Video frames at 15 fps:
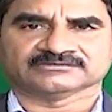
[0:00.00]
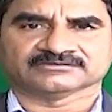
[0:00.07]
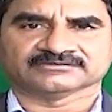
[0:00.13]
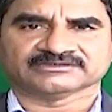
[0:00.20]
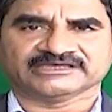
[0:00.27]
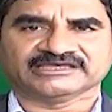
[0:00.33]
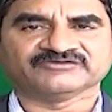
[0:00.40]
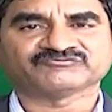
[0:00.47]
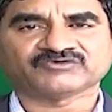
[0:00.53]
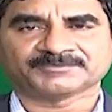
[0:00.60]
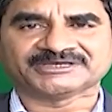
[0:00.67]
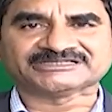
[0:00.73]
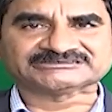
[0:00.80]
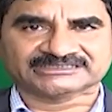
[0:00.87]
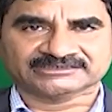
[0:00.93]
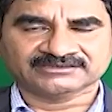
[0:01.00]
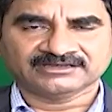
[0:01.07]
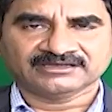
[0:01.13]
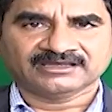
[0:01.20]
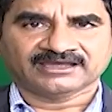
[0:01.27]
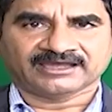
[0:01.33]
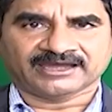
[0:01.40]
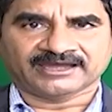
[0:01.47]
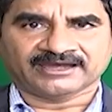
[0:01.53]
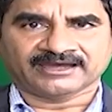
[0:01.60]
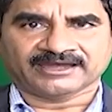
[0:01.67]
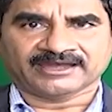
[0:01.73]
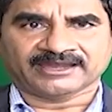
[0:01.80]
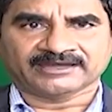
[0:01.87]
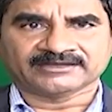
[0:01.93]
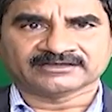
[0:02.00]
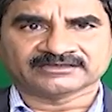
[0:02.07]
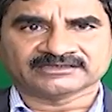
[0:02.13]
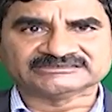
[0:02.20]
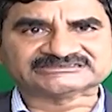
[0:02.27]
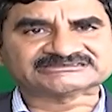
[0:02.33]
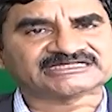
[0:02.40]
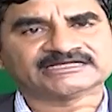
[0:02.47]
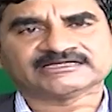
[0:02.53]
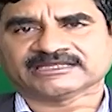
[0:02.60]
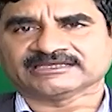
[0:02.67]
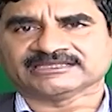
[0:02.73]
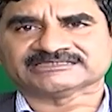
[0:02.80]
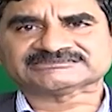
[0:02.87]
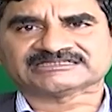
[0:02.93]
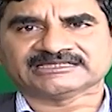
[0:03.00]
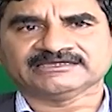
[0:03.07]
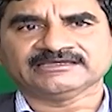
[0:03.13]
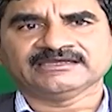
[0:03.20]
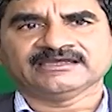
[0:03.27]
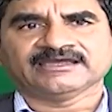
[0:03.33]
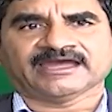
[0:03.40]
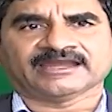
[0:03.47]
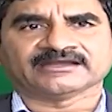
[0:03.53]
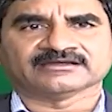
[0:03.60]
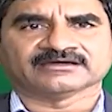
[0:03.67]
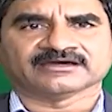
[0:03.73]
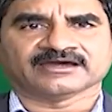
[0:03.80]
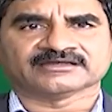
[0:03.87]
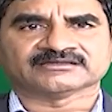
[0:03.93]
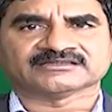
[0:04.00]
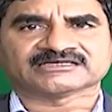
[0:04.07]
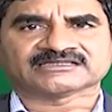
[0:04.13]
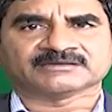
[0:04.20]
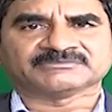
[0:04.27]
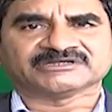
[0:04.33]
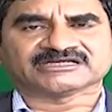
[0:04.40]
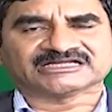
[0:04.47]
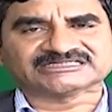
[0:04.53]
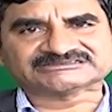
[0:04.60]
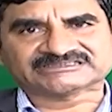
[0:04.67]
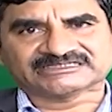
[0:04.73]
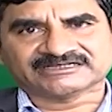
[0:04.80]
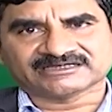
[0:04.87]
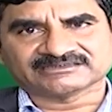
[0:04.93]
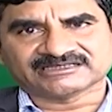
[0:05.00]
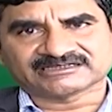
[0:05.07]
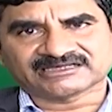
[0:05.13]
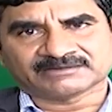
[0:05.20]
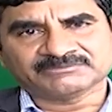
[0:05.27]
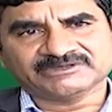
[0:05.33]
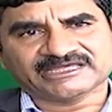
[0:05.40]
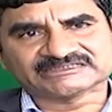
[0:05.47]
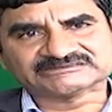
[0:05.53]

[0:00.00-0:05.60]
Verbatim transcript: the information and instantaneously and, and that can be trusted and that can be